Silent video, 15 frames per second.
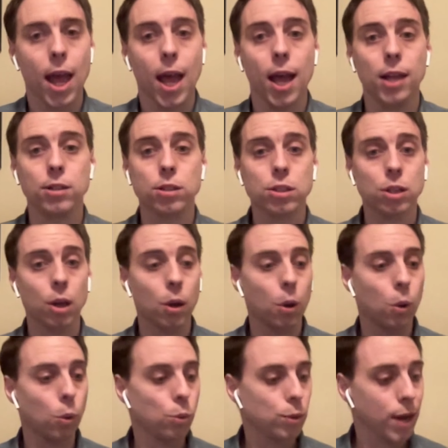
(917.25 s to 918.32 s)
And
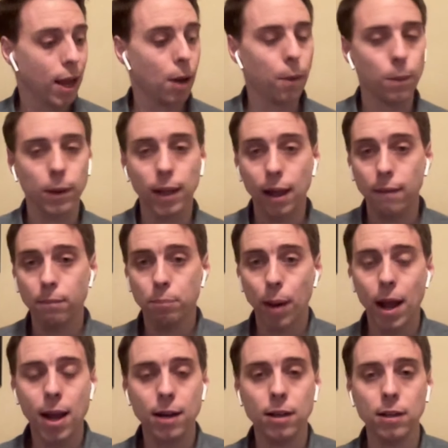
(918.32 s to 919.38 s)
so now we have
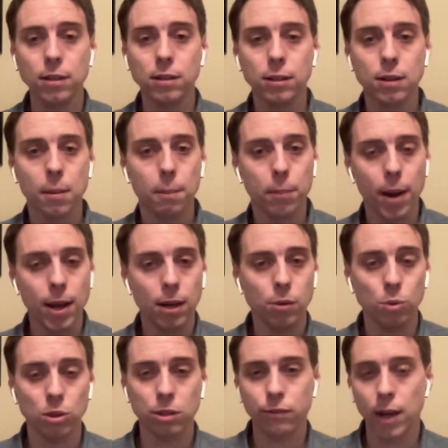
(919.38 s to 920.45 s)
Biden. Biden
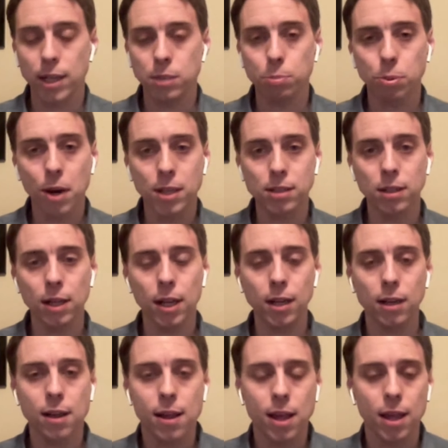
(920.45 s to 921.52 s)
was vice president
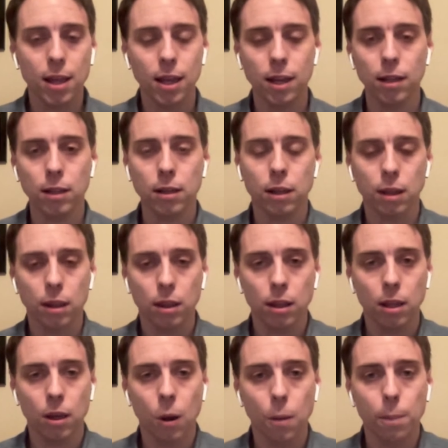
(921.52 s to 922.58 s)
in
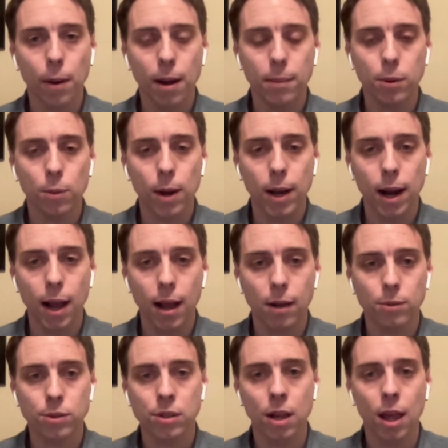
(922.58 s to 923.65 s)
the Obama White
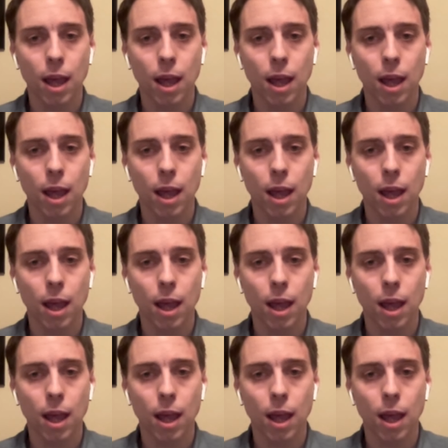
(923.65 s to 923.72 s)
House.